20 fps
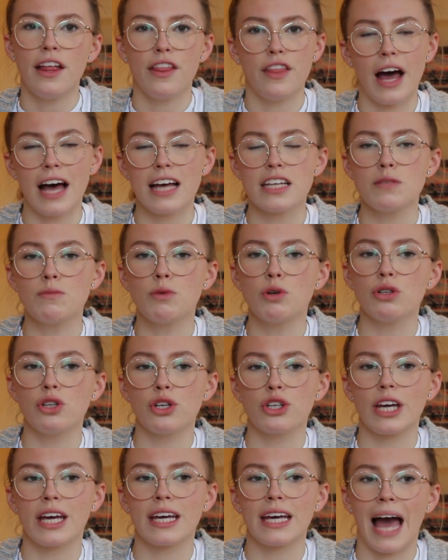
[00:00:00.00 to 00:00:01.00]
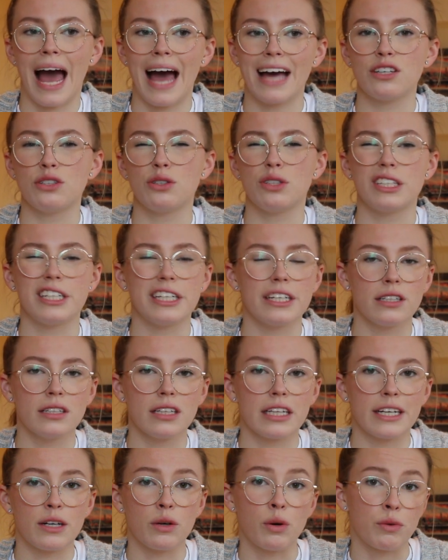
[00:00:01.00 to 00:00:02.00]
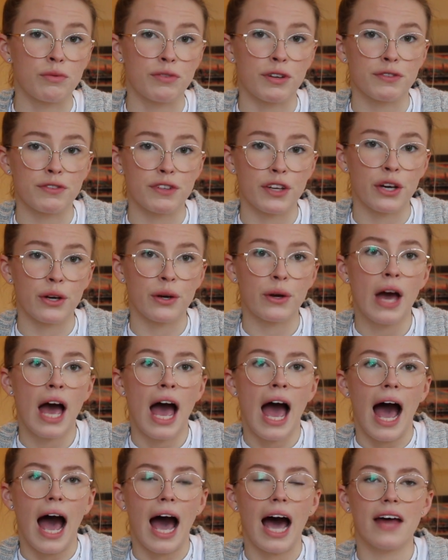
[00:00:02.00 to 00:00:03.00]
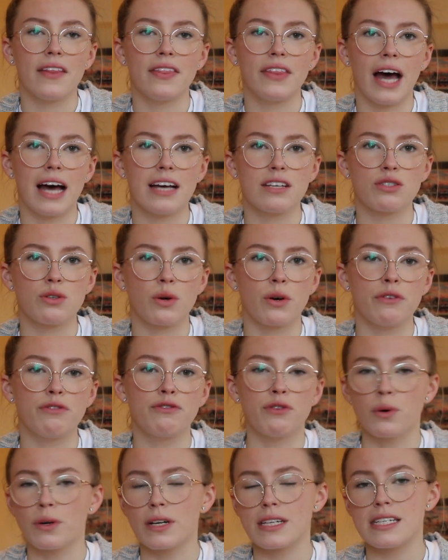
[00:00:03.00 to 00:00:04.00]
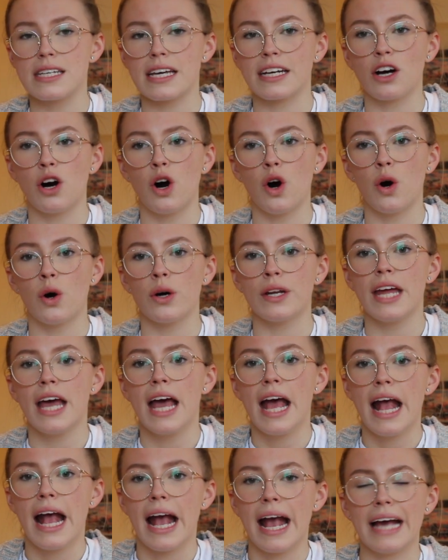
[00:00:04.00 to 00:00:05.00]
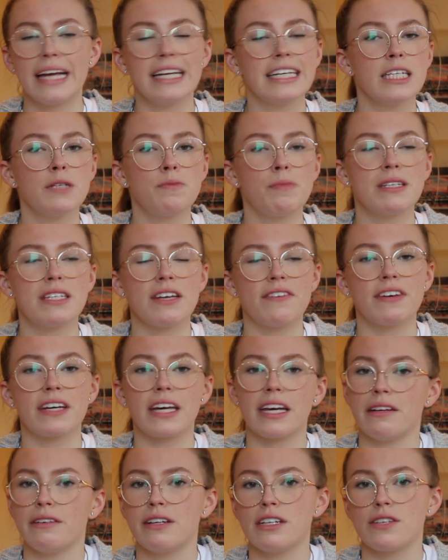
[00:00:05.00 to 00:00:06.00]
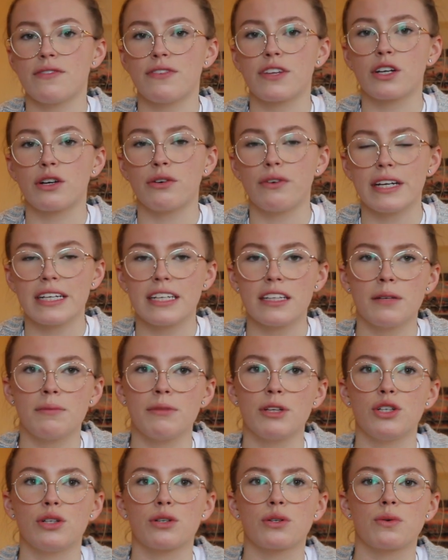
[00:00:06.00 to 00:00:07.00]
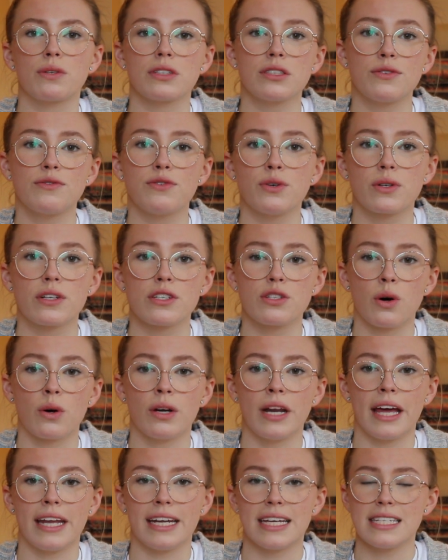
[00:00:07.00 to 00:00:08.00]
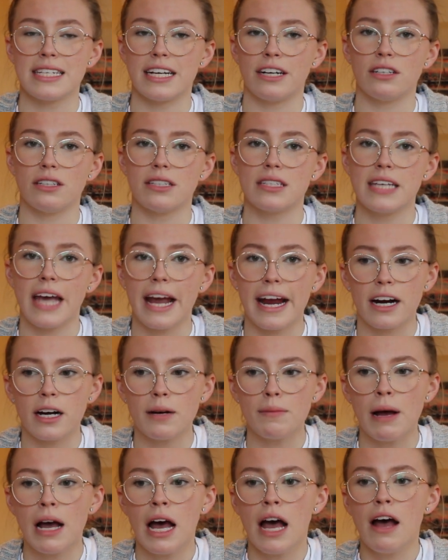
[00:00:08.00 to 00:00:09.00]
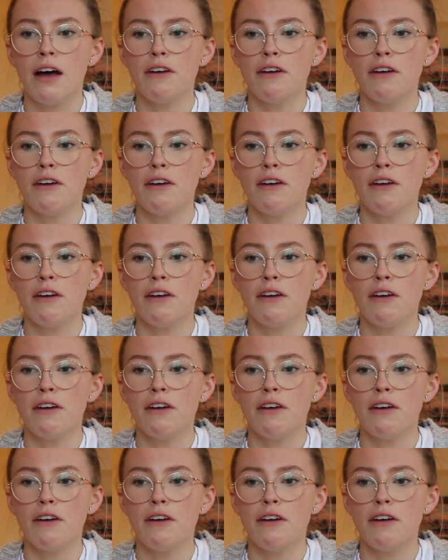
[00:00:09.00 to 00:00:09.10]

that's more looking at your yearly overview, and that's sort of focusing on any specific areas of the curriculum that you're going to focus on in a certain term.